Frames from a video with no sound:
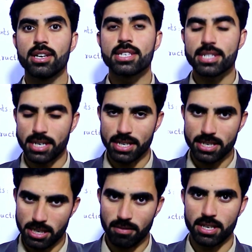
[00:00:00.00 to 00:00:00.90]
studying
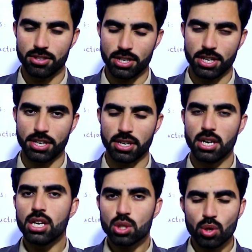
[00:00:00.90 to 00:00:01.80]
civil engineering.
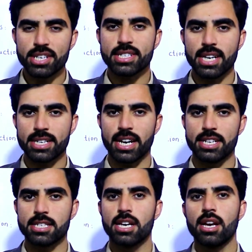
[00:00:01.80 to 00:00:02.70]
So let's start
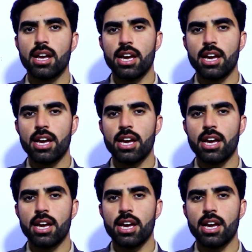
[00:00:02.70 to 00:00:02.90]
guys.